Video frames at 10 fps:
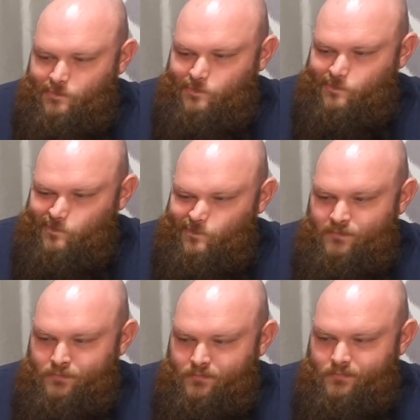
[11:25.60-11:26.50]

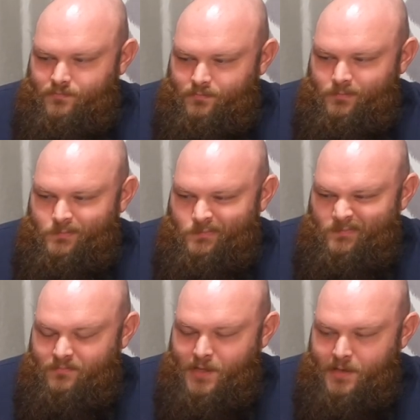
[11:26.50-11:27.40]

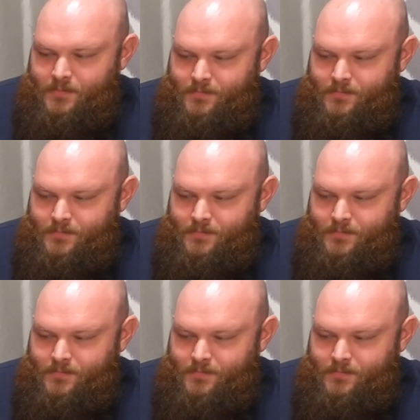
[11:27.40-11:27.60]
(not speaking)